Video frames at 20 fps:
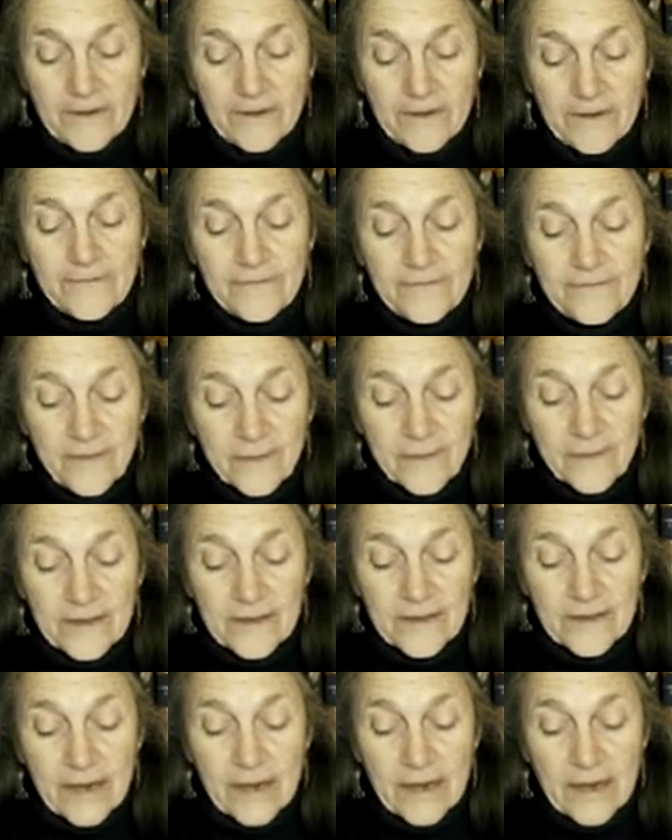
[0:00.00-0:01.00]
Fourth,
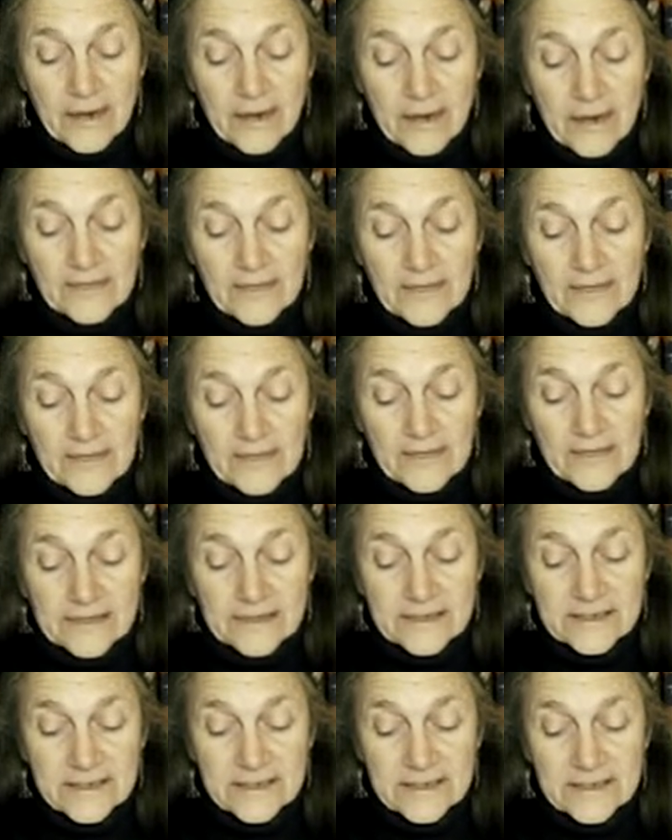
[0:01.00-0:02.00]
the art of
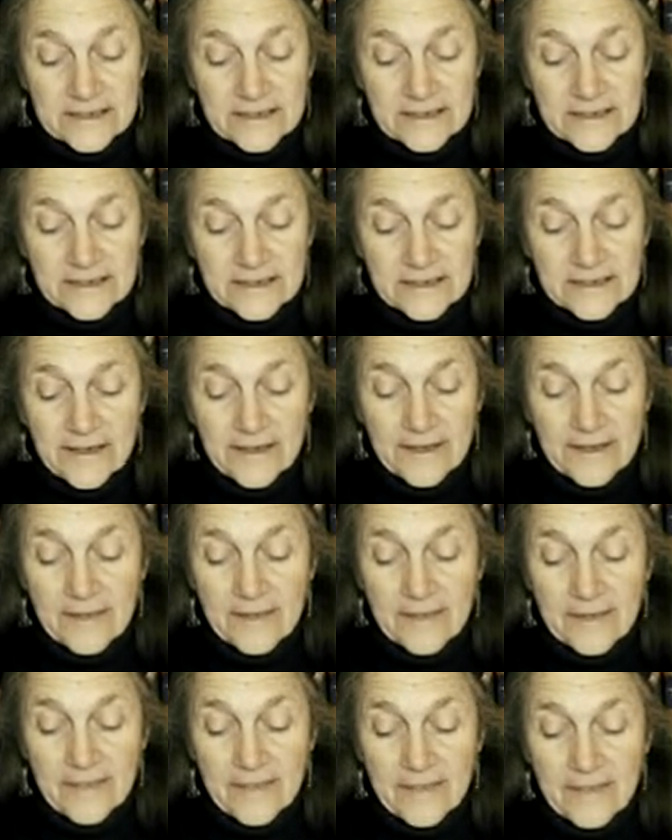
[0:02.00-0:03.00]
legislation,
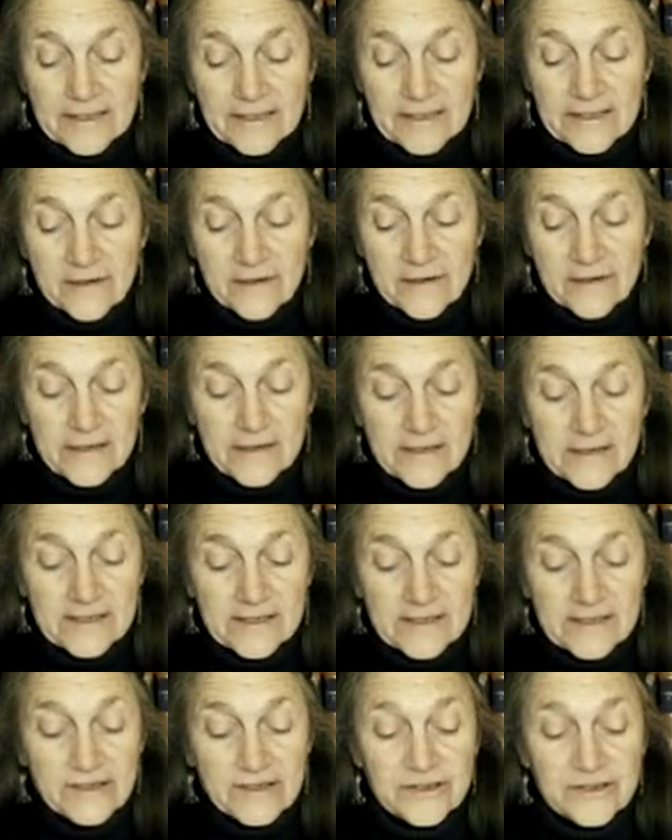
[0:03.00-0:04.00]
making laws that
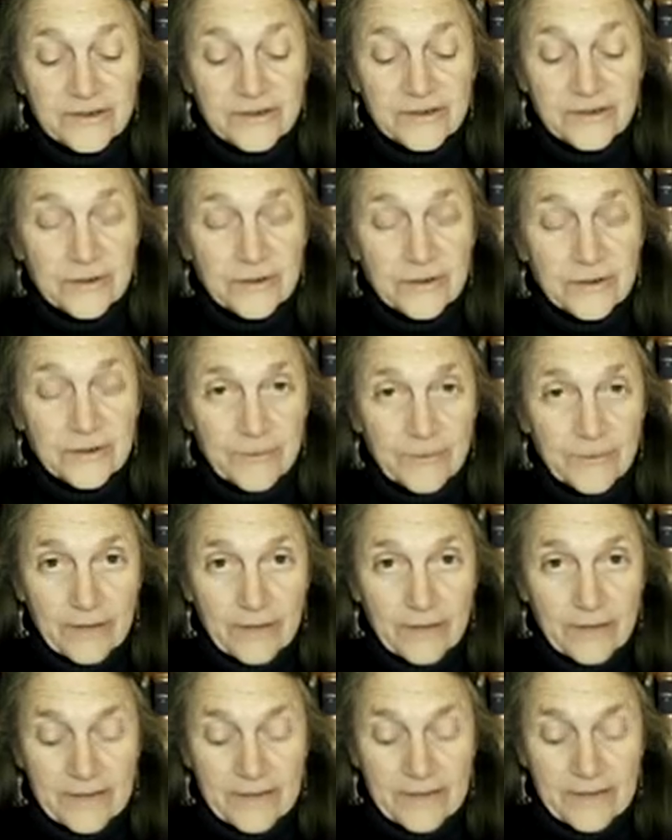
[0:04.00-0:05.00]
ensure the
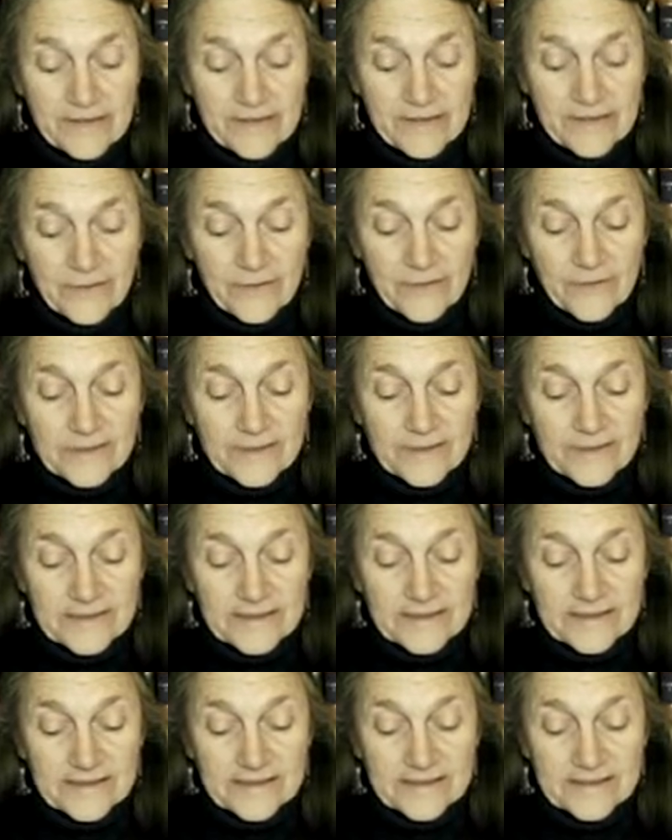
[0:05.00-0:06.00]
well-being of all
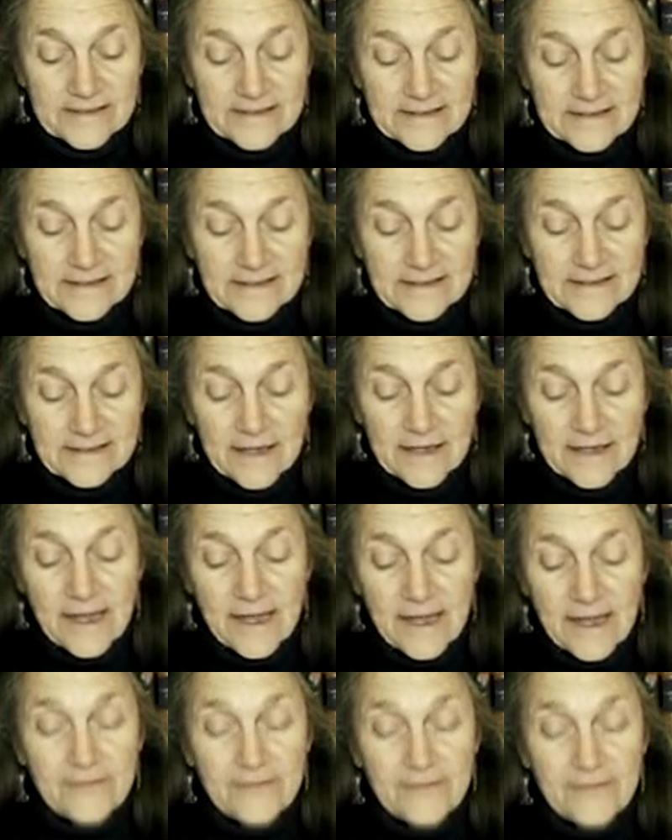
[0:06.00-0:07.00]
citizens.
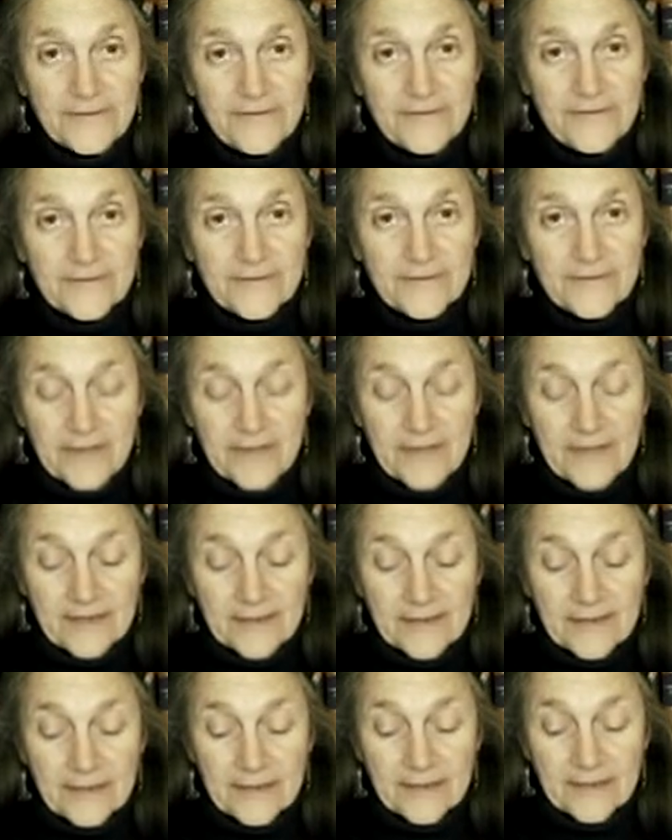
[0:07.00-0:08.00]
And fifth,
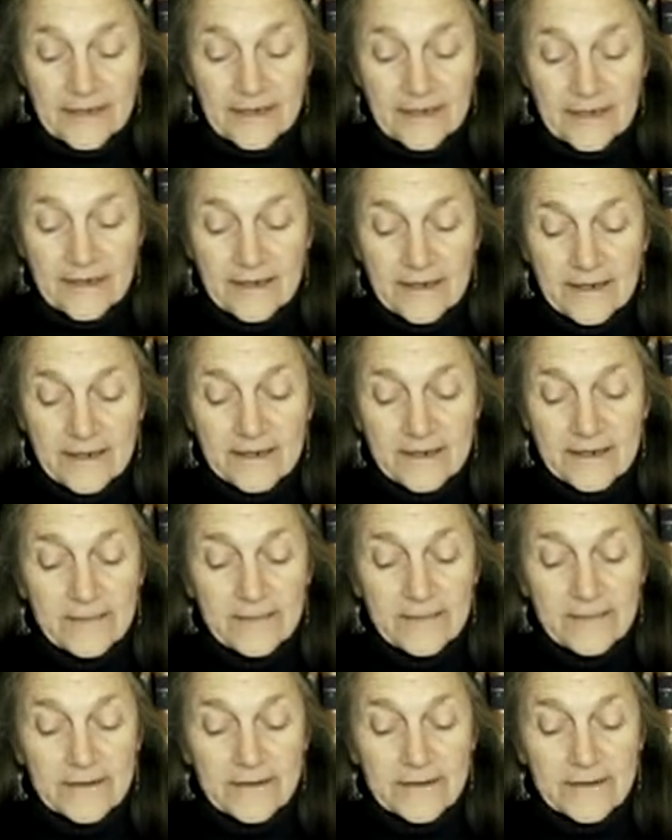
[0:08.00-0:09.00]
equity, the
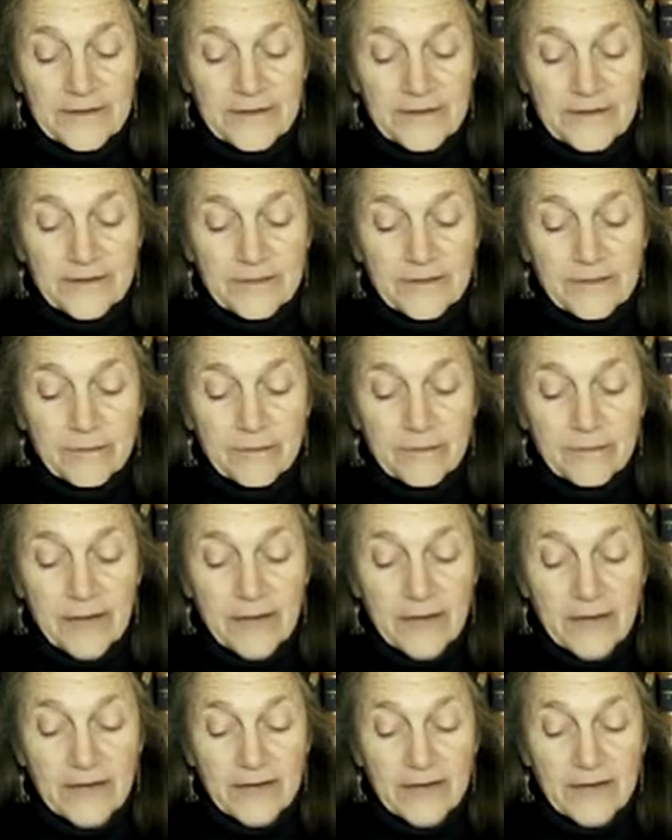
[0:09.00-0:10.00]
ability to
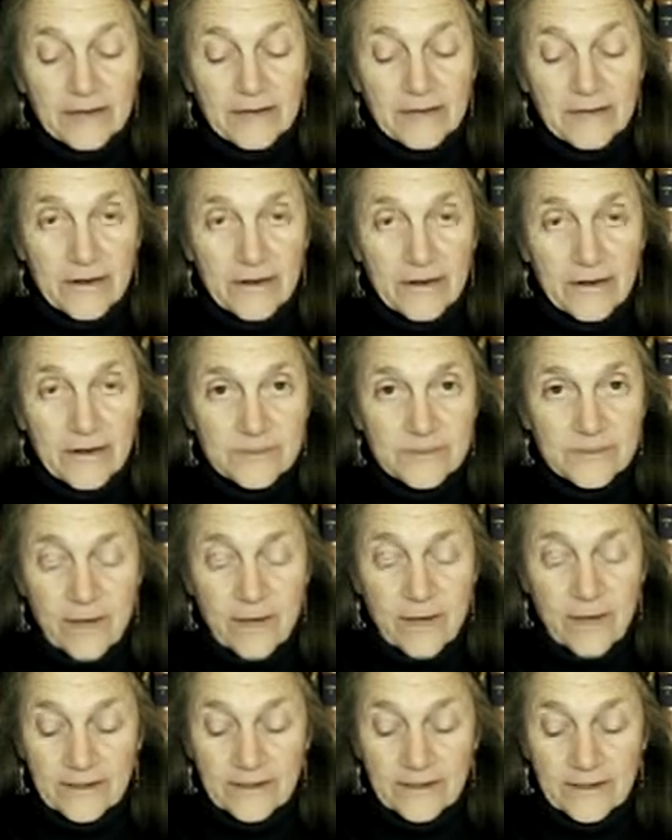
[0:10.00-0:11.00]
apply the laws
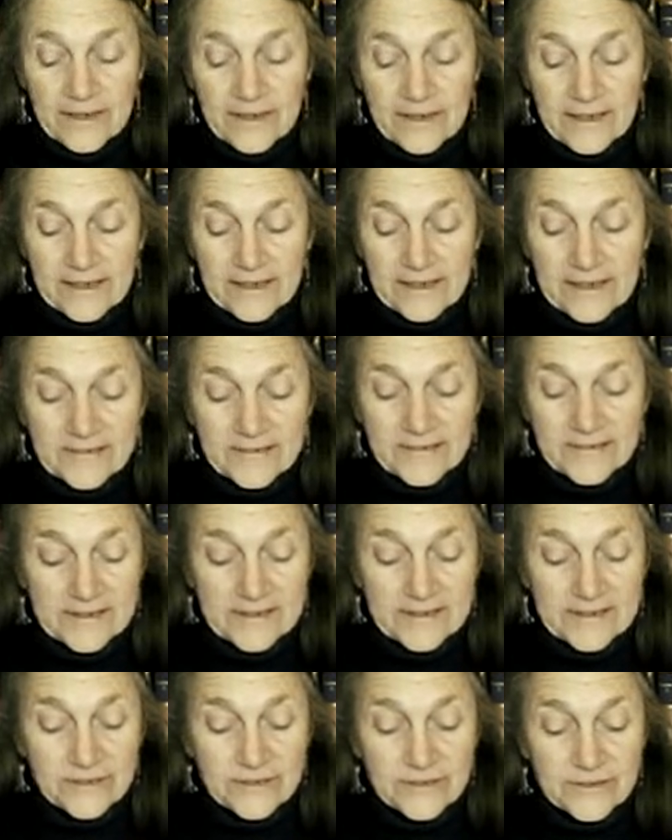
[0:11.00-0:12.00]
well in a given
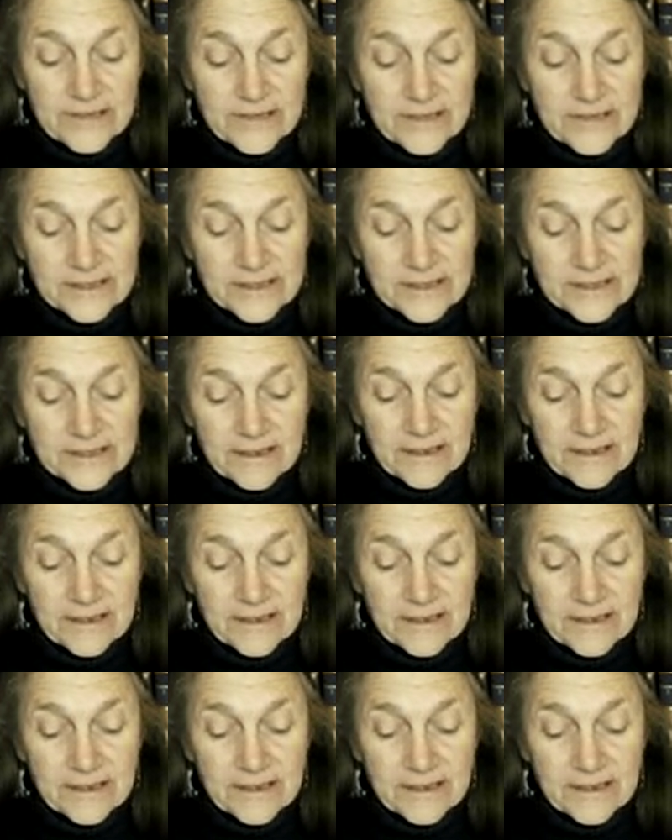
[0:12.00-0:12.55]
situation.